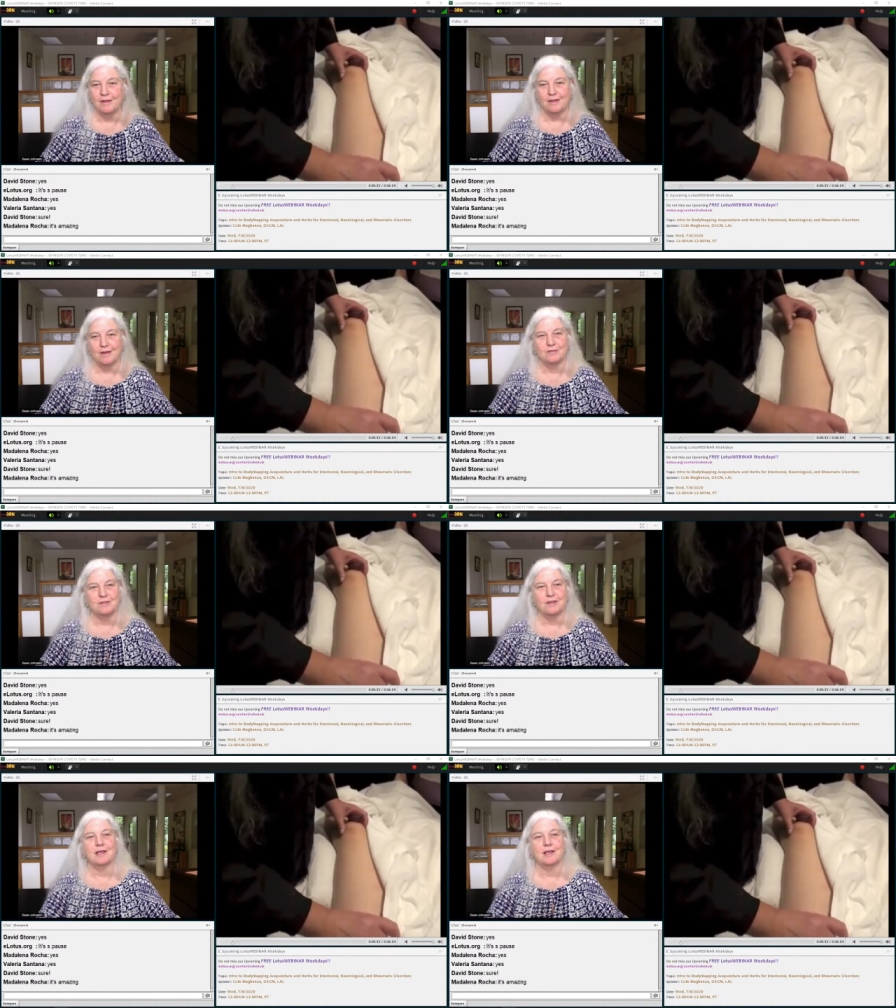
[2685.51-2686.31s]
You know, it's
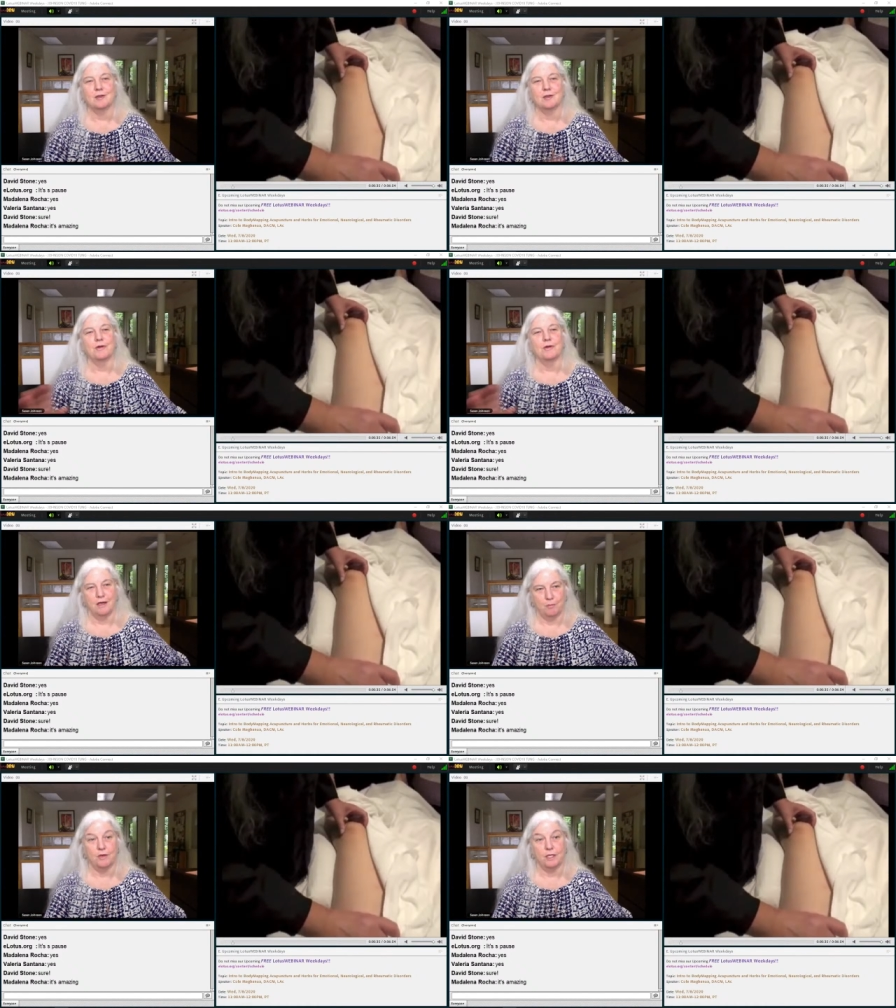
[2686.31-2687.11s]
not going to bring on a
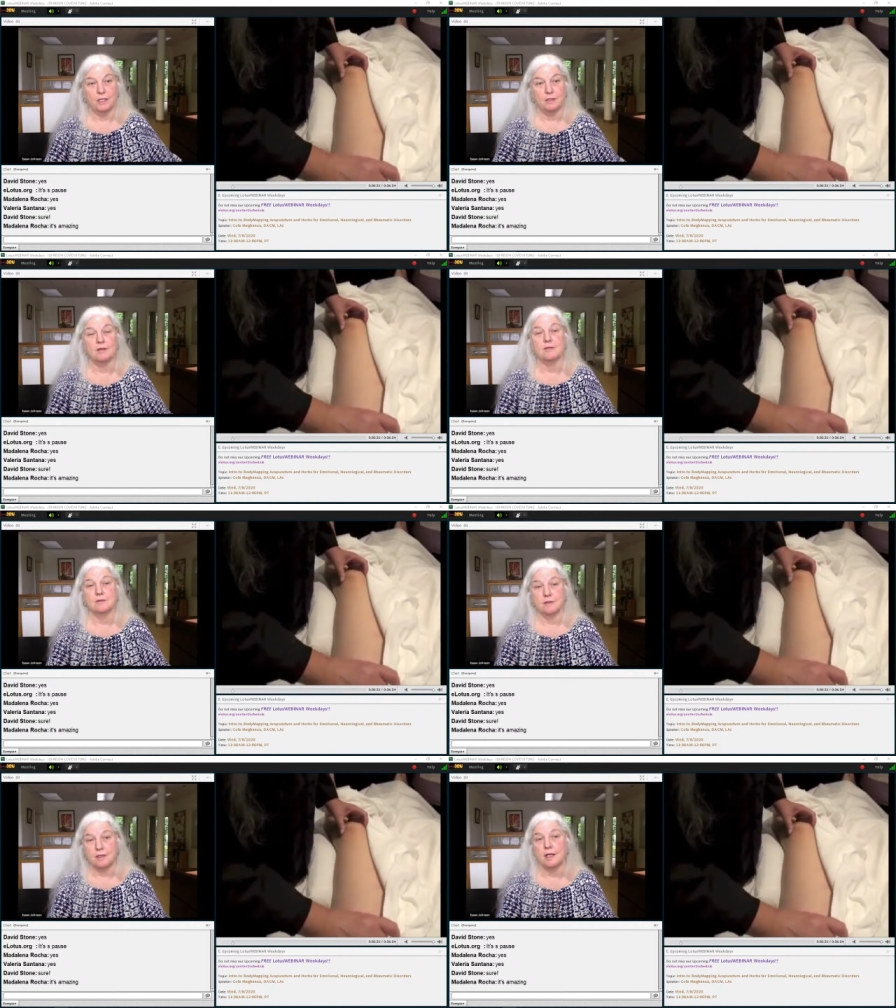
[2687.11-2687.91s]
period unless
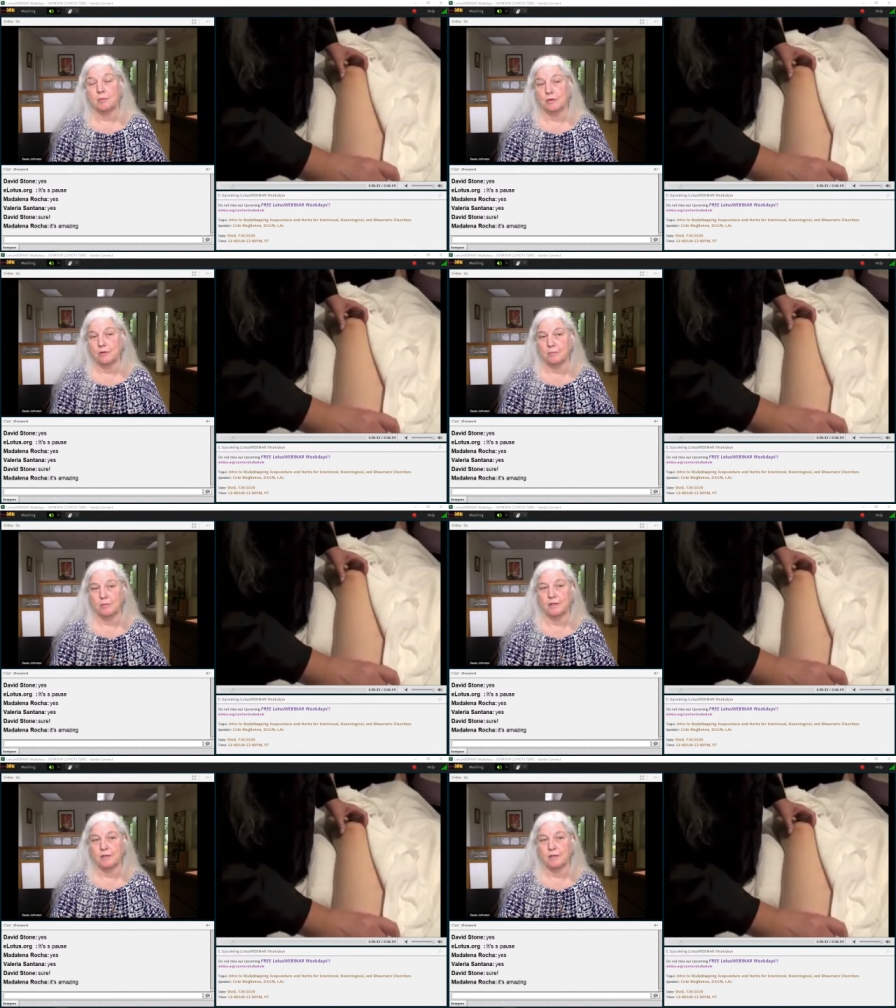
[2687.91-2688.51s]
it's in the neighborhood.